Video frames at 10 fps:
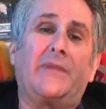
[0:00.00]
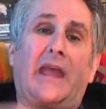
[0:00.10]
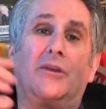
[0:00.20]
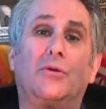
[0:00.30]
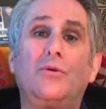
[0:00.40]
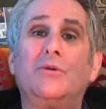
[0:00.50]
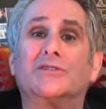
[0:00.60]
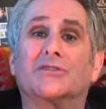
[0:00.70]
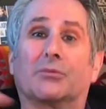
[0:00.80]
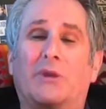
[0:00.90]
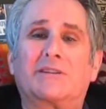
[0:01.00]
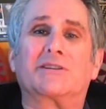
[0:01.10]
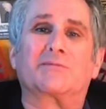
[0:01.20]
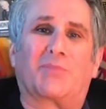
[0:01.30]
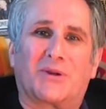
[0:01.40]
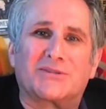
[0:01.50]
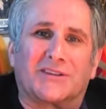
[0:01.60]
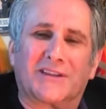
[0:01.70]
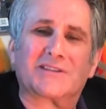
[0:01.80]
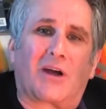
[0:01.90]
And who is the richest
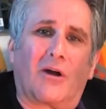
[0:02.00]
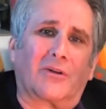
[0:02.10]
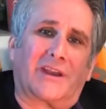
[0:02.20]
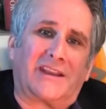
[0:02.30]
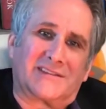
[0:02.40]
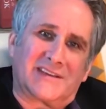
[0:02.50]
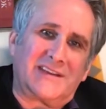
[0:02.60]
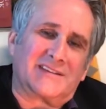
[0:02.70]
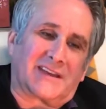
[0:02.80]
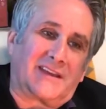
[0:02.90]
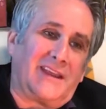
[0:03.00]
person this holiday season?